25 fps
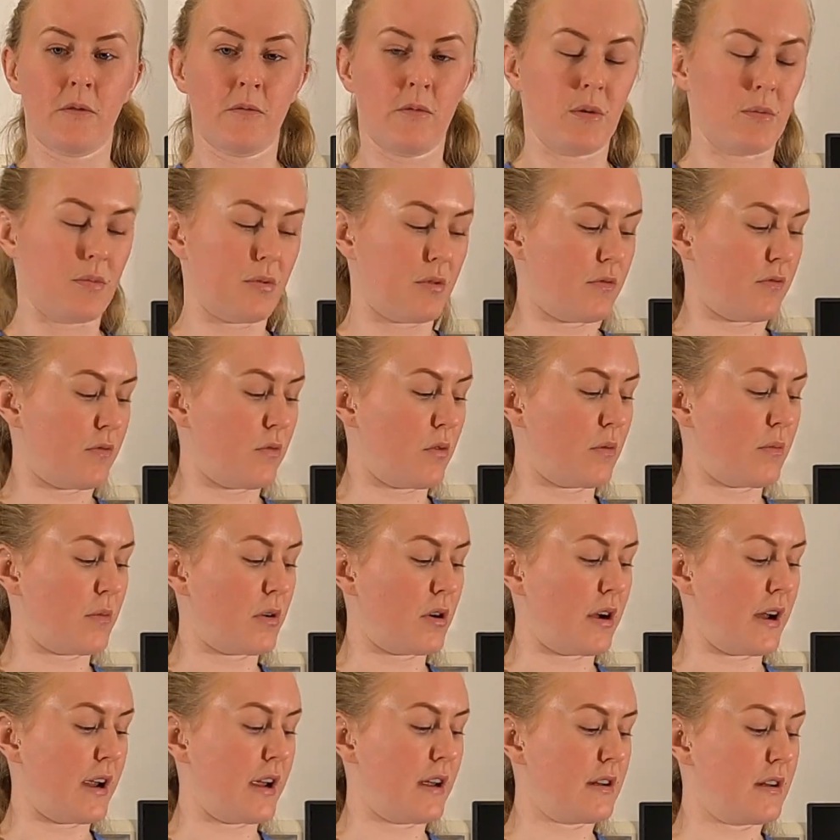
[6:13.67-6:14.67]
We perform
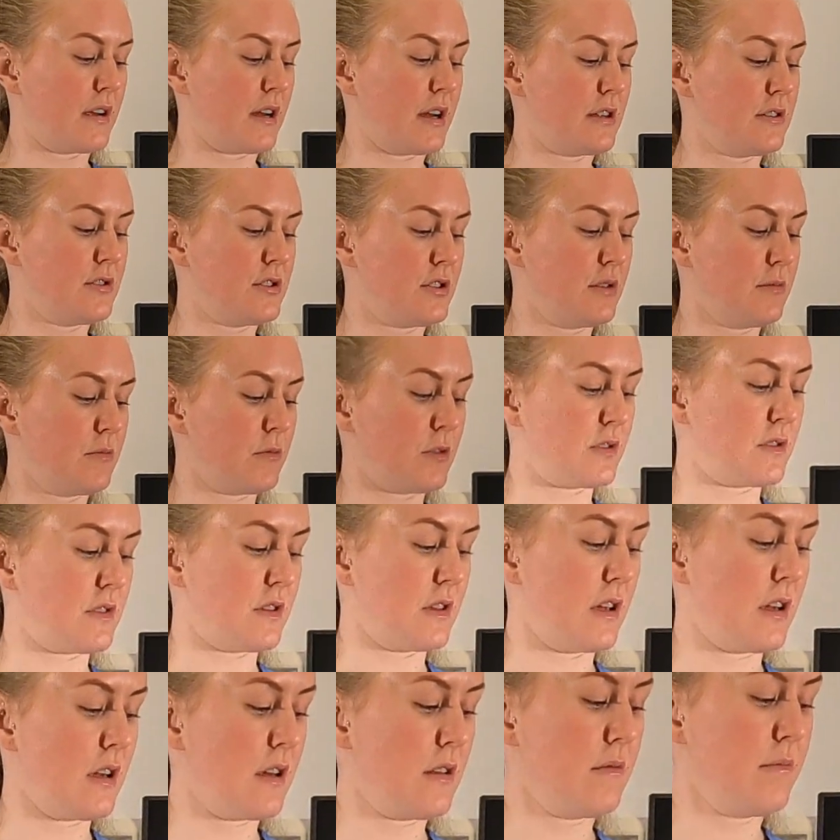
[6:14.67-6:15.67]
our hand hygiene once
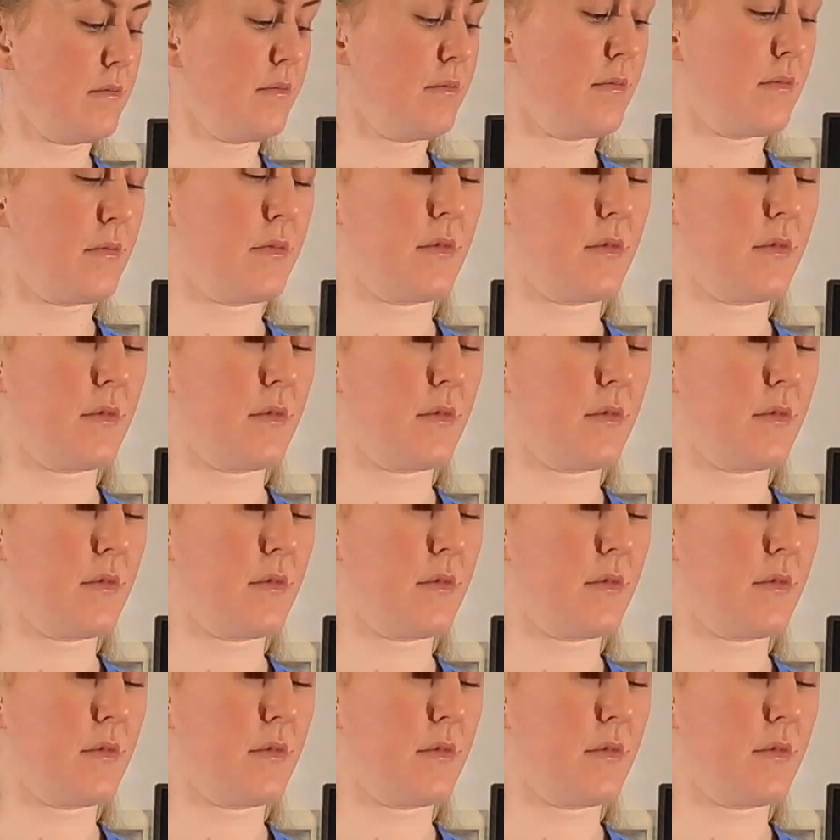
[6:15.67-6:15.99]
again,